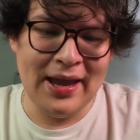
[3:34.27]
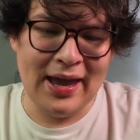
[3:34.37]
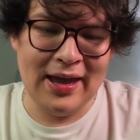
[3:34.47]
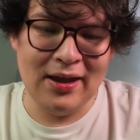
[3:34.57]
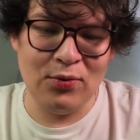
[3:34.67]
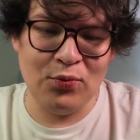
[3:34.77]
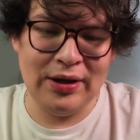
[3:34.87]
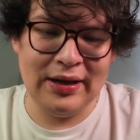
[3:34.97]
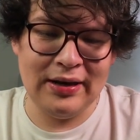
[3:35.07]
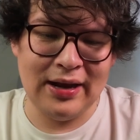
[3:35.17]
And
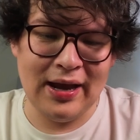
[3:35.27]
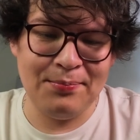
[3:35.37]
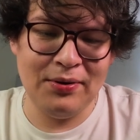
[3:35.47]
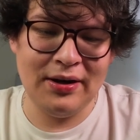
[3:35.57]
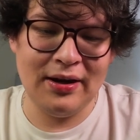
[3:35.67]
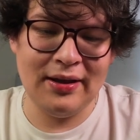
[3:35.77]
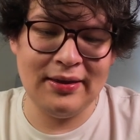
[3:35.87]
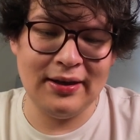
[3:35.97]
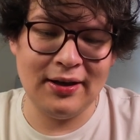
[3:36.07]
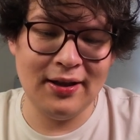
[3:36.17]
when I put on
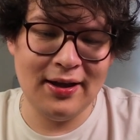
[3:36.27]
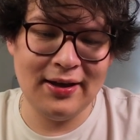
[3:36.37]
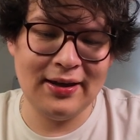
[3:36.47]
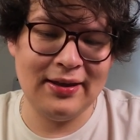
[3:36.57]
the clock